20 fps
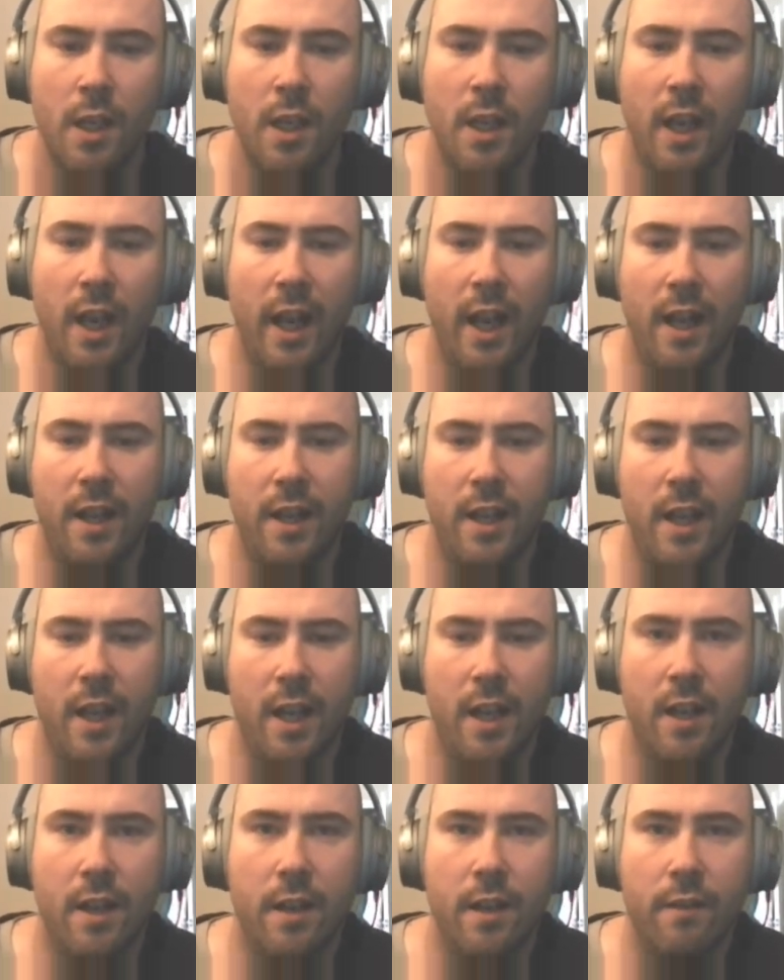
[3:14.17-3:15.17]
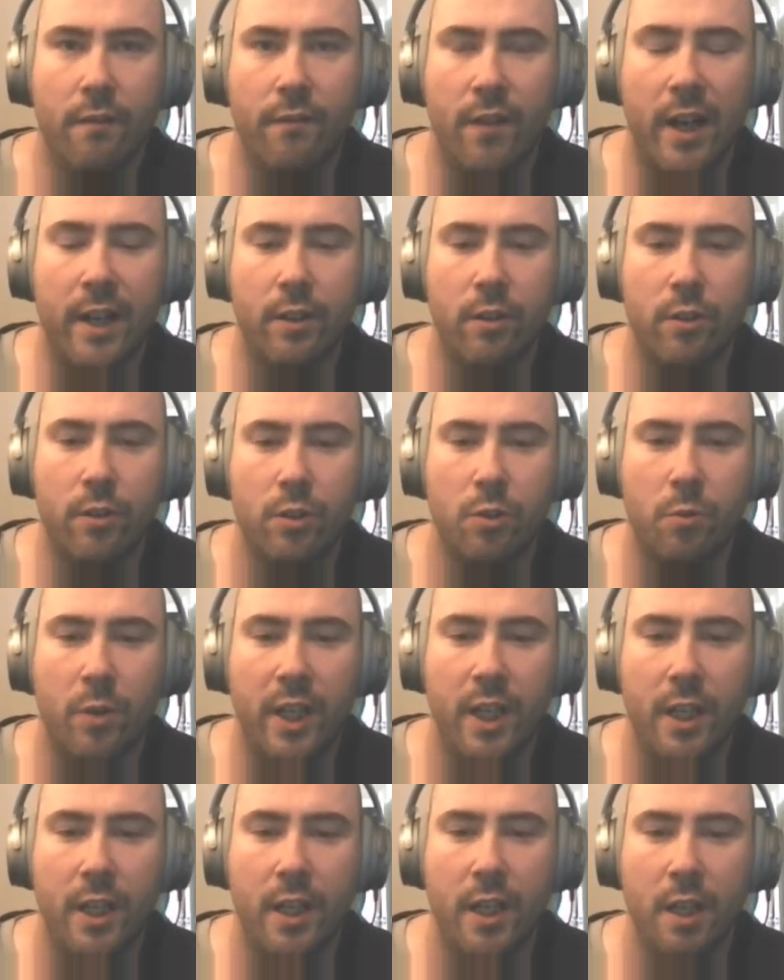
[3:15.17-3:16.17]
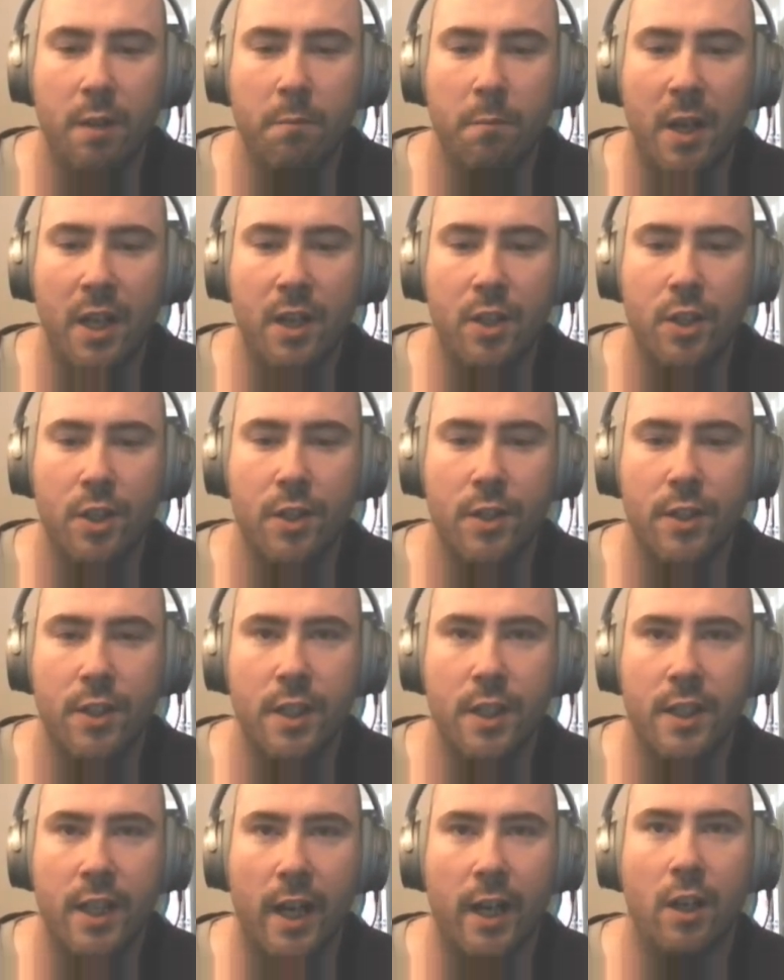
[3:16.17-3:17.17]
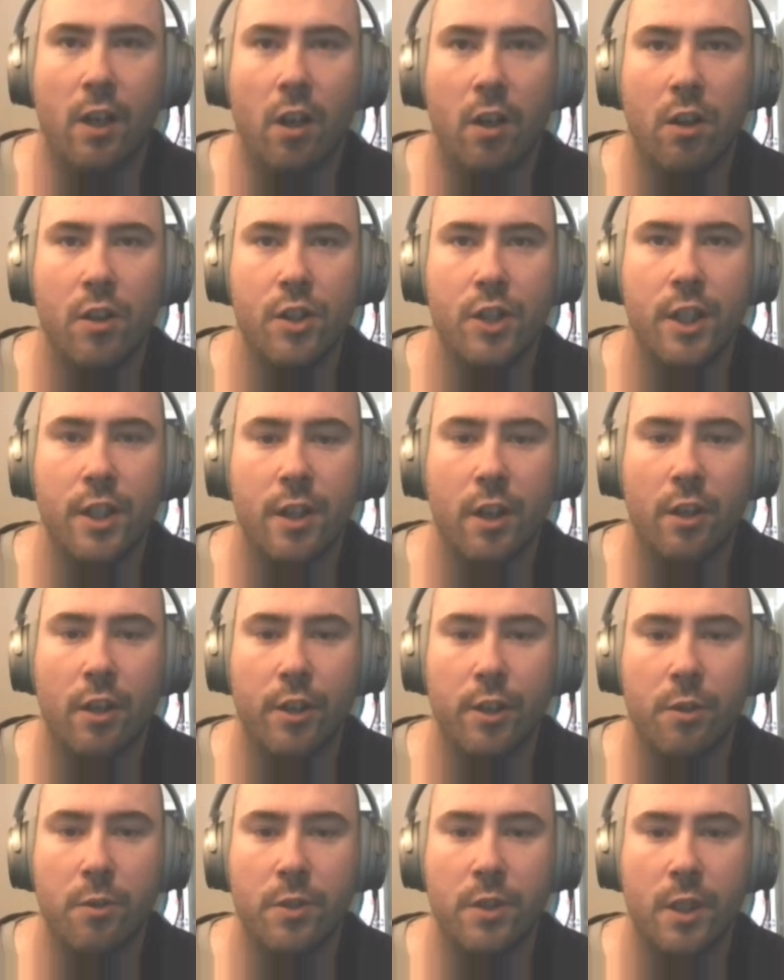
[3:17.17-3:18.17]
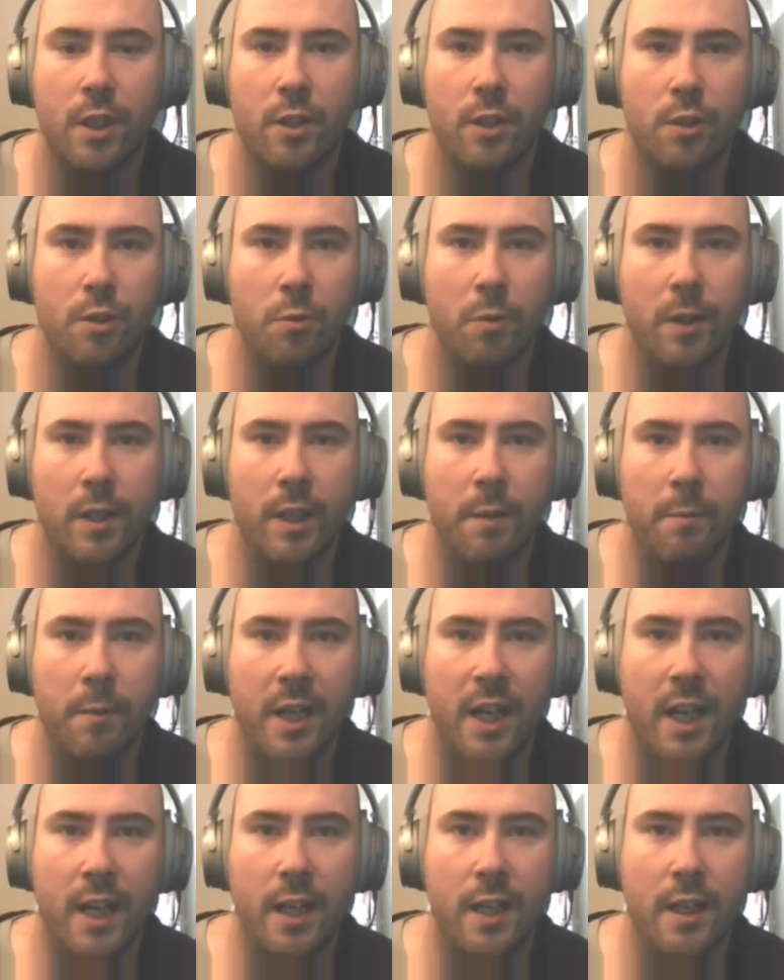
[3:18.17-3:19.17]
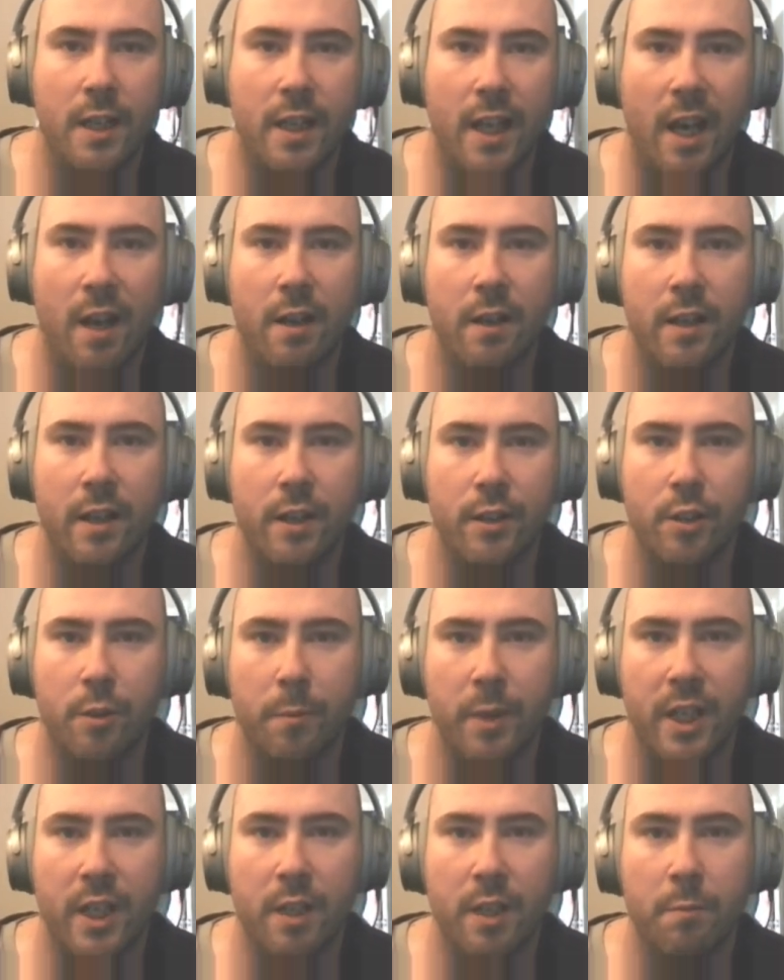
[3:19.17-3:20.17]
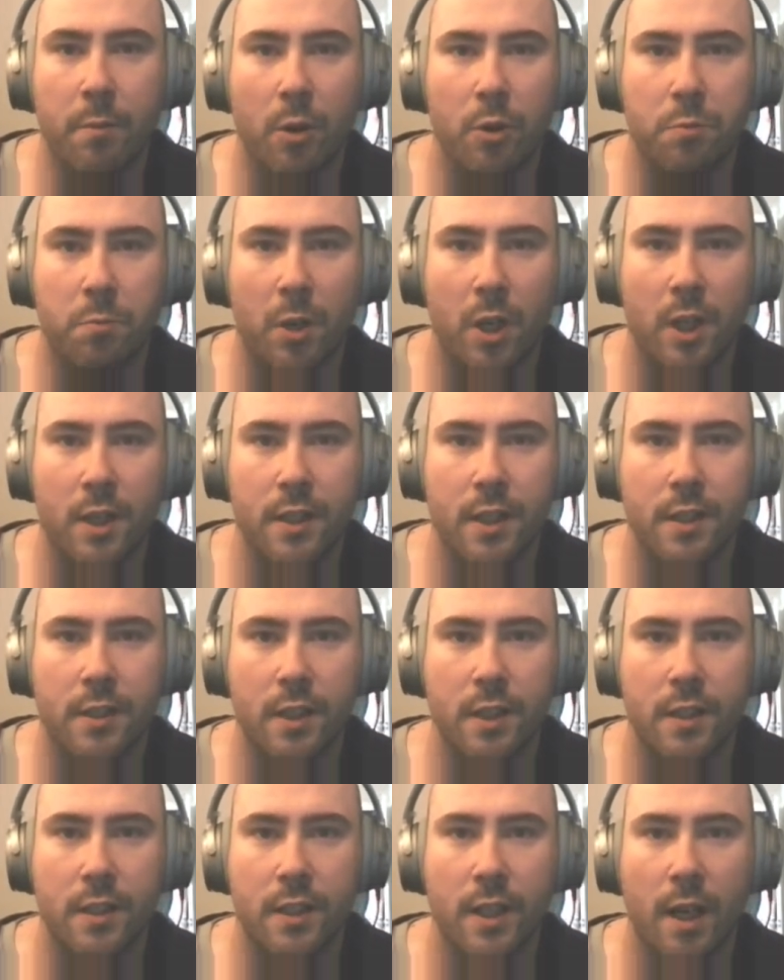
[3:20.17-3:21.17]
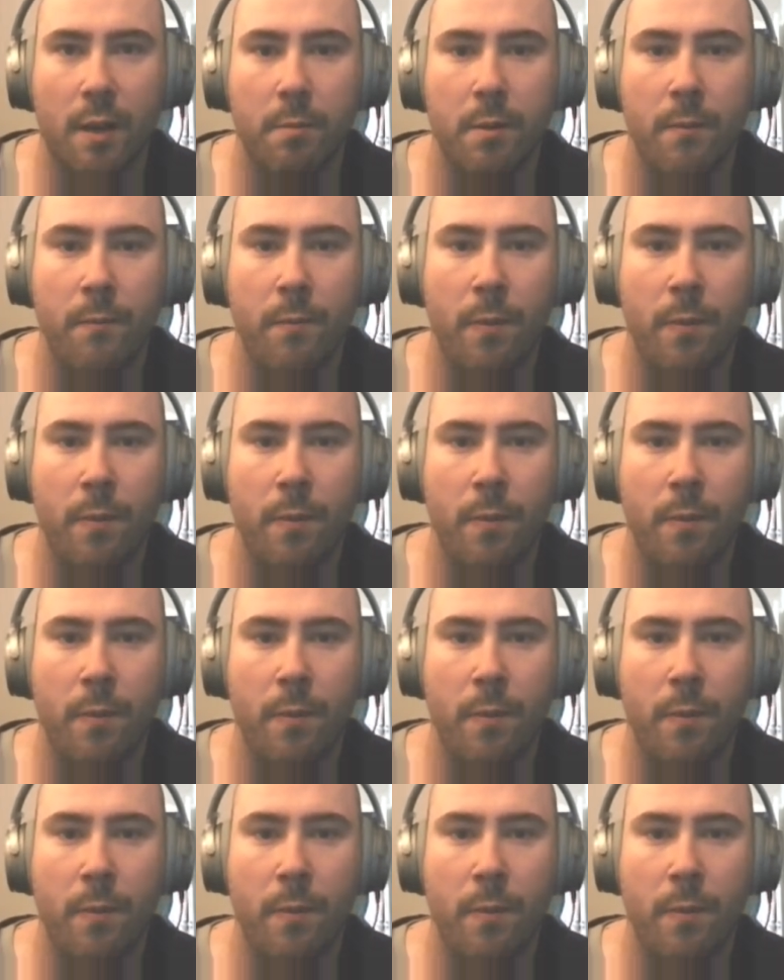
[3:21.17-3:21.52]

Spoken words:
And then the final tweet, he mentions the technology they're using to eliminate that intermediate post-processing step.